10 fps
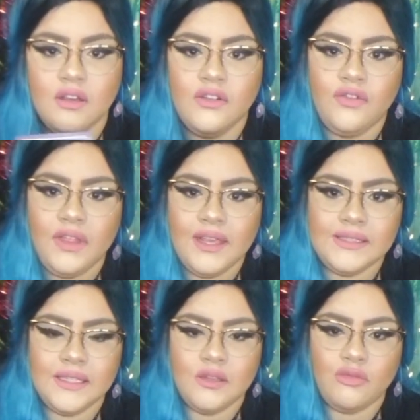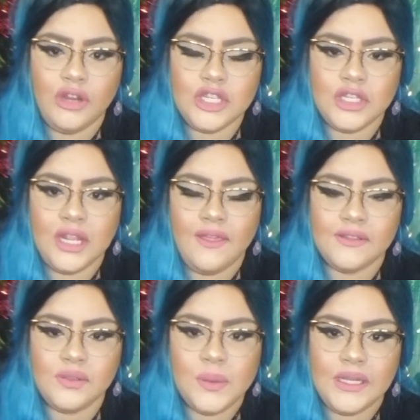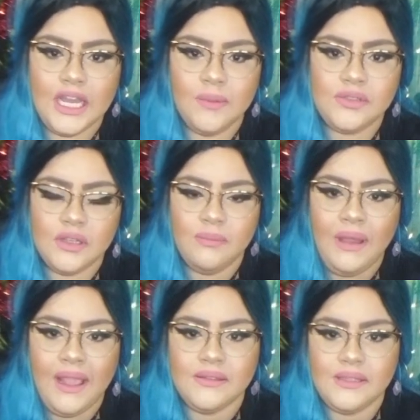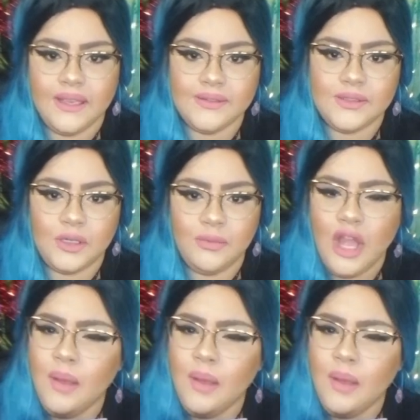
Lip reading: for this celebration and this Two of Cups, Pisces, Cancer, Scorpio?